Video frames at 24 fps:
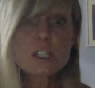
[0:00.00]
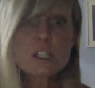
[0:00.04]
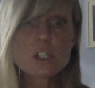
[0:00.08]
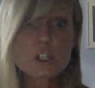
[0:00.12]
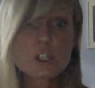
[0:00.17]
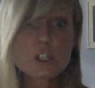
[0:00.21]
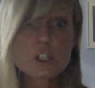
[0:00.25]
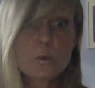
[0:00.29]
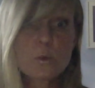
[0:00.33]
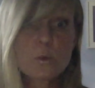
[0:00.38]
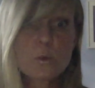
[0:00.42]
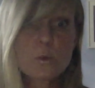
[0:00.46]

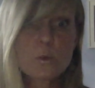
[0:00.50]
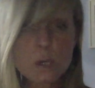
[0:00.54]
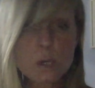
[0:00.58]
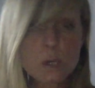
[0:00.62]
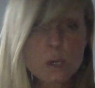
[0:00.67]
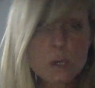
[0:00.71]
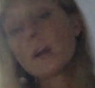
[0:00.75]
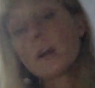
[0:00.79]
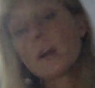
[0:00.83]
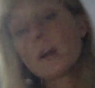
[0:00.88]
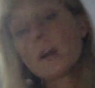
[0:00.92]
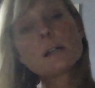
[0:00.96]
was doing
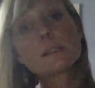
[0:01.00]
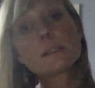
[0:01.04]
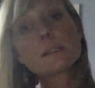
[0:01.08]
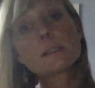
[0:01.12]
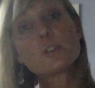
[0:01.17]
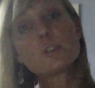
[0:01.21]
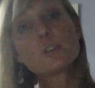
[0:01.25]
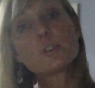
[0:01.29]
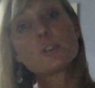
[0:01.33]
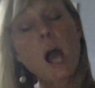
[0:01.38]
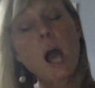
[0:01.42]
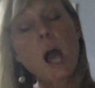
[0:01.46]
an awesome
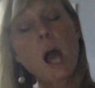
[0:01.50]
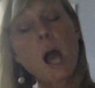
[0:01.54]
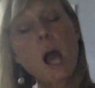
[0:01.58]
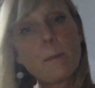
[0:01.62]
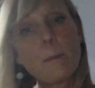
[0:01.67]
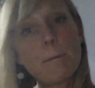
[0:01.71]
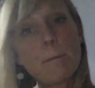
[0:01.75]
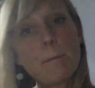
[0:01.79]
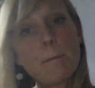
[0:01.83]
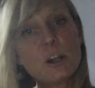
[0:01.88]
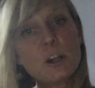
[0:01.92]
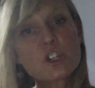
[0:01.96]
job,
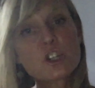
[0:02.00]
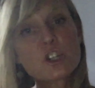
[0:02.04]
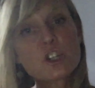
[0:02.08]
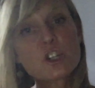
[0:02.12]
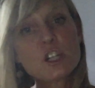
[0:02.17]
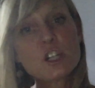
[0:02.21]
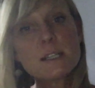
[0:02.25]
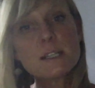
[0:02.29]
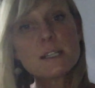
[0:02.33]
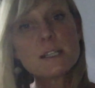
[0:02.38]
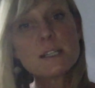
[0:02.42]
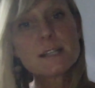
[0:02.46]
but
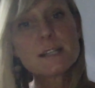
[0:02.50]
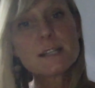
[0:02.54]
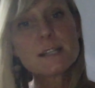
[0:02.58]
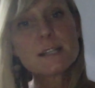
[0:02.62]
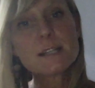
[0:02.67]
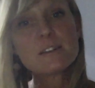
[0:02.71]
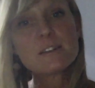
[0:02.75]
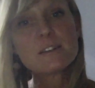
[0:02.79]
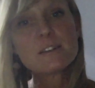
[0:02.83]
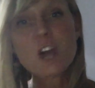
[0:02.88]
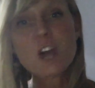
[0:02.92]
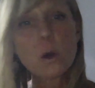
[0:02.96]
she doesn't
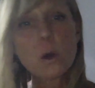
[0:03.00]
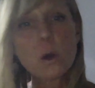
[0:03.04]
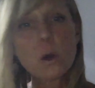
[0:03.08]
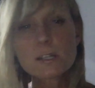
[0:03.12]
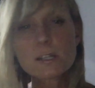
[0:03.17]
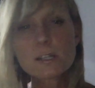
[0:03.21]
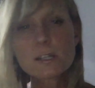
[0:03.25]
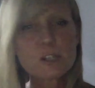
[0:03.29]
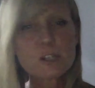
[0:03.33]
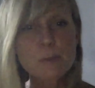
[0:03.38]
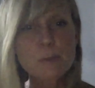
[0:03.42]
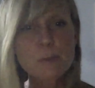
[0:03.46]
know as
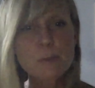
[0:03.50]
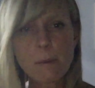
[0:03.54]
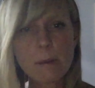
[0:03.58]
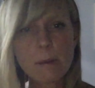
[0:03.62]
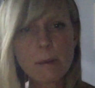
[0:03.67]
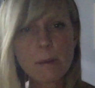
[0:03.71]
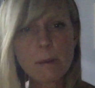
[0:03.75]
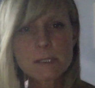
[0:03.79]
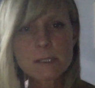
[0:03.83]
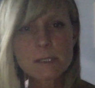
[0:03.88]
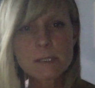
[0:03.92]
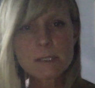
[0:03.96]
much about my
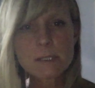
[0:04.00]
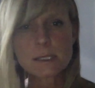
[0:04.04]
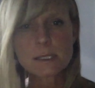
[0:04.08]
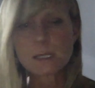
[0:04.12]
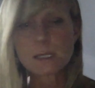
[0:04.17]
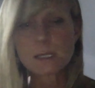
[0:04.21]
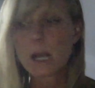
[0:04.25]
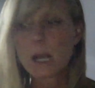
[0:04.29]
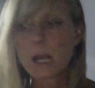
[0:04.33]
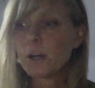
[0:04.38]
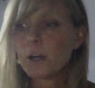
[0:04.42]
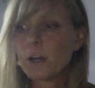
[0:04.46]
business as
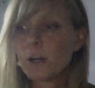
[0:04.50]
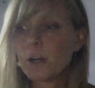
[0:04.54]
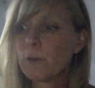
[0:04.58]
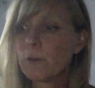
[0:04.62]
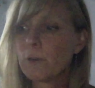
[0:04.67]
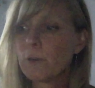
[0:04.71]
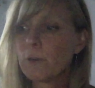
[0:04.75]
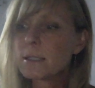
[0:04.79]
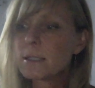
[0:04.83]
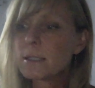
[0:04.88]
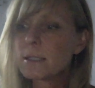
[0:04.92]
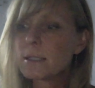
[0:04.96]
I know,
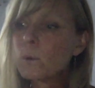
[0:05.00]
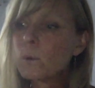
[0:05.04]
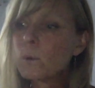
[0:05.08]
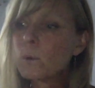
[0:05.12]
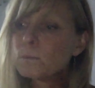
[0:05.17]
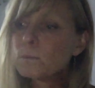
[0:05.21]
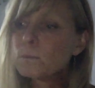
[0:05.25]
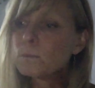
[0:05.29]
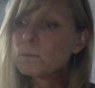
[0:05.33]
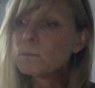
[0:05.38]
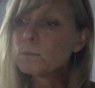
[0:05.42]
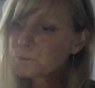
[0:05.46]
right? So
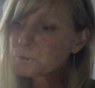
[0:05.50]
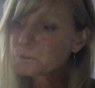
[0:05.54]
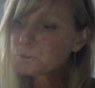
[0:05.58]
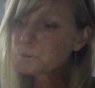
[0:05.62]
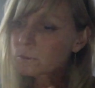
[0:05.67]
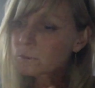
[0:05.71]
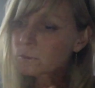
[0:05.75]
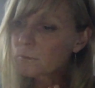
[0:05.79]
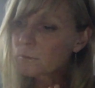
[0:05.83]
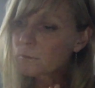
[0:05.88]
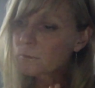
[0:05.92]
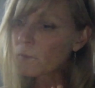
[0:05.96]

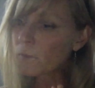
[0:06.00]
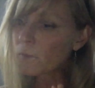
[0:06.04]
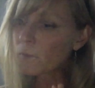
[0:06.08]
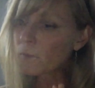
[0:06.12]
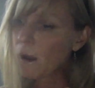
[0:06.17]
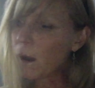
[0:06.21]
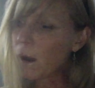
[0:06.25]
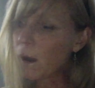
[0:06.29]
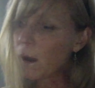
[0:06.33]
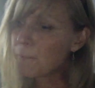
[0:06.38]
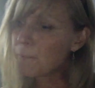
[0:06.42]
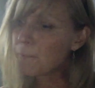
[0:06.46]

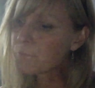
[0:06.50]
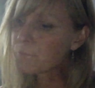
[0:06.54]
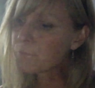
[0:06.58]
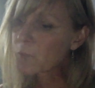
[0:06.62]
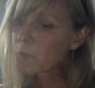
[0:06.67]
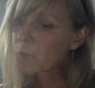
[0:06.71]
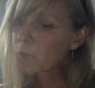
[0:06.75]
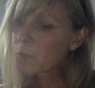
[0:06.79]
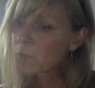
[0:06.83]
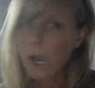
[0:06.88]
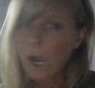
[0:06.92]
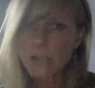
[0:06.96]

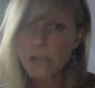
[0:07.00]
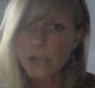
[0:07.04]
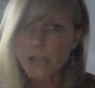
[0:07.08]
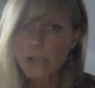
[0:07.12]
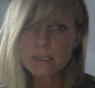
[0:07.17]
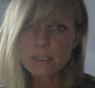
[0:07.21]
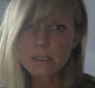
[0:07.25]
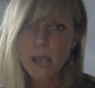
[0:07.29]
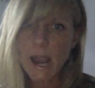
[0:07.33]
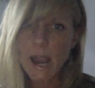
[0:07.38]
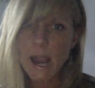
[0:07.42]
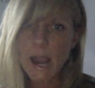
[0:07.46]
I
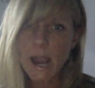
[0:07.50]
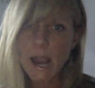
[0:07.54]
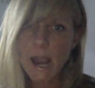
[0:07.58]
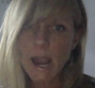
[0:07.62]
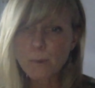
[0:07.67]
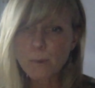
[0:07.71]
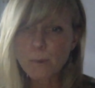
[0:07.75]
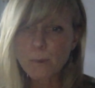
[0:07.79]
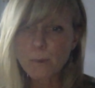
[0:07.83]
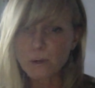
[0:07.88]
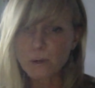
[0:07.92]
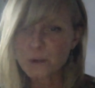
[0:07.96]
I have a
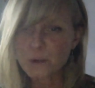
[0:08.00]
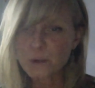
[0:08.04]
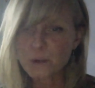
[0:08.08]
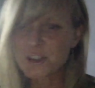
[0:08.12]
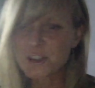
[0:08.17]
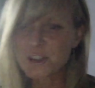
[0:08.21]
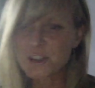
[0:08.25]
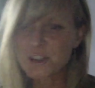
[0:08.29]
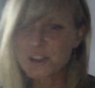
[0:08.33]
couple notes jotted